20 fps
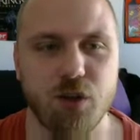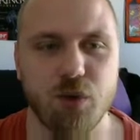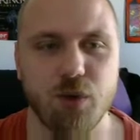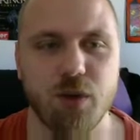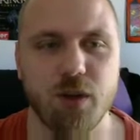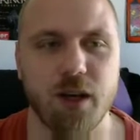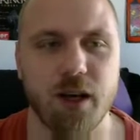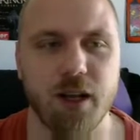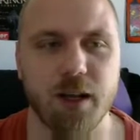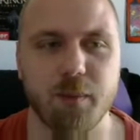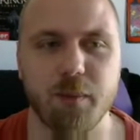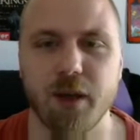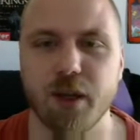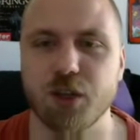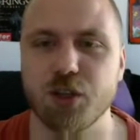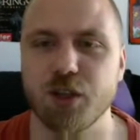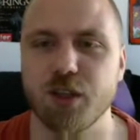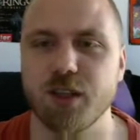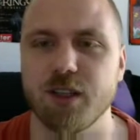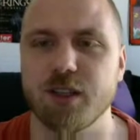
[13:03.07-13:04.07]
do the
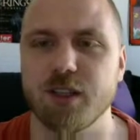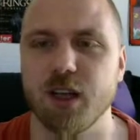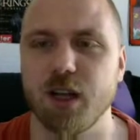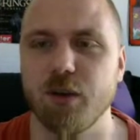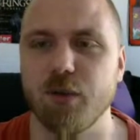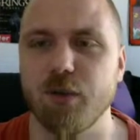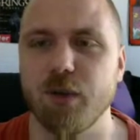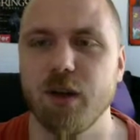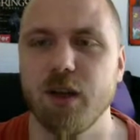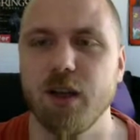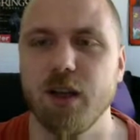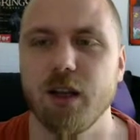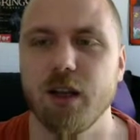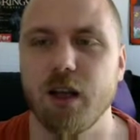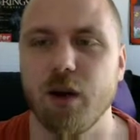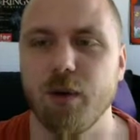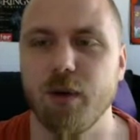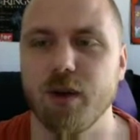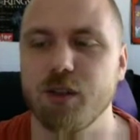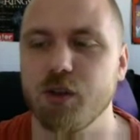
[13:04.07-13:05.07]
animation itself.
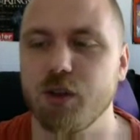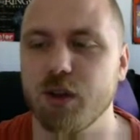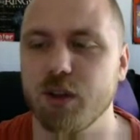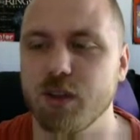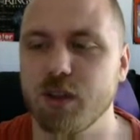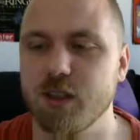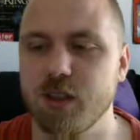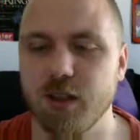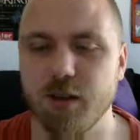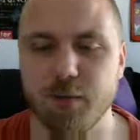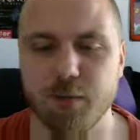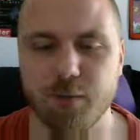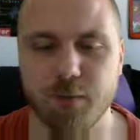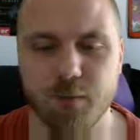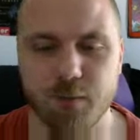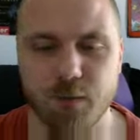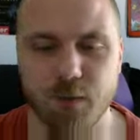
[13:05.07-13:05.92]
Now as you can see,